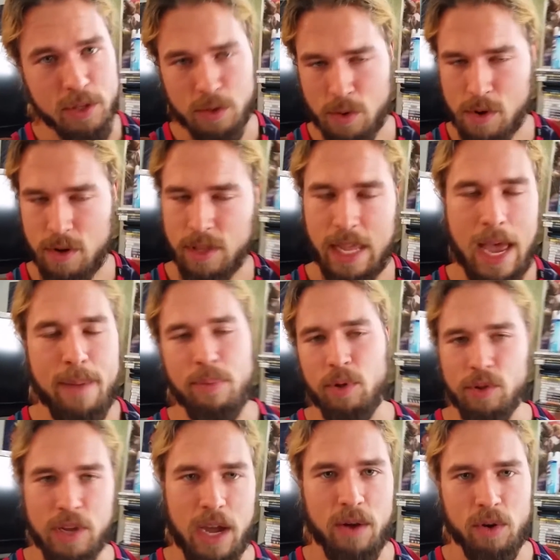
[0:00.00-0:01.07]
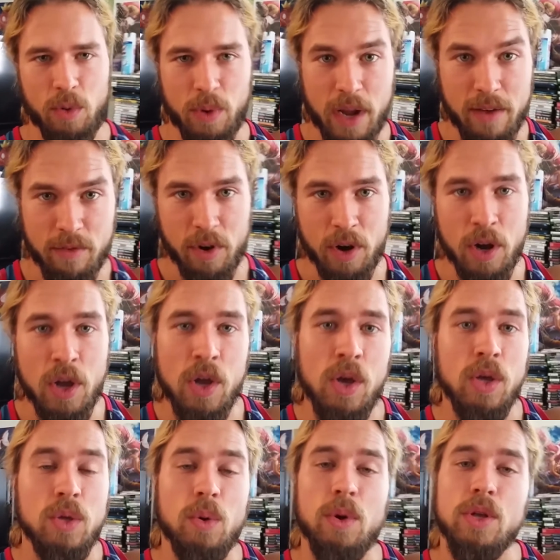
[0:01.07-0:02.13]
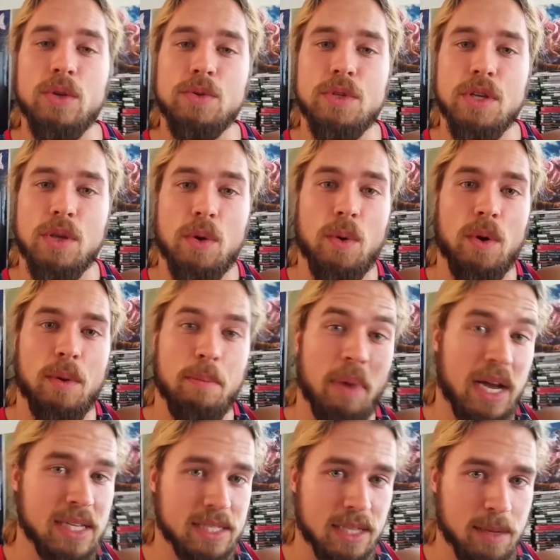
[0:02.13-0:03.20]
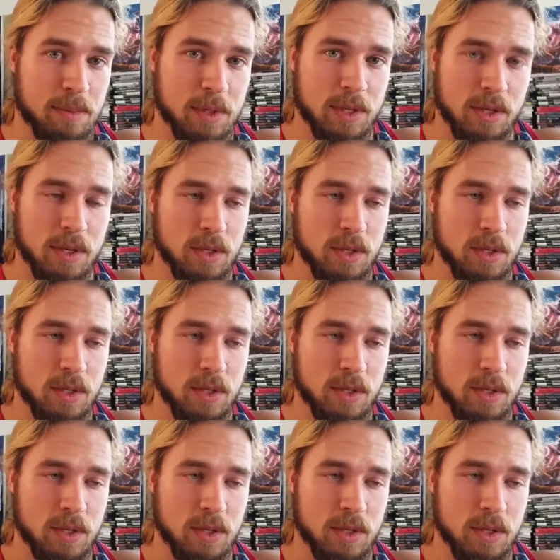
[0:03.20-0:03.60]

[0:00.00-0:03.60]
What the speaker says: or lat pull-down or whatever, you are using your biceps.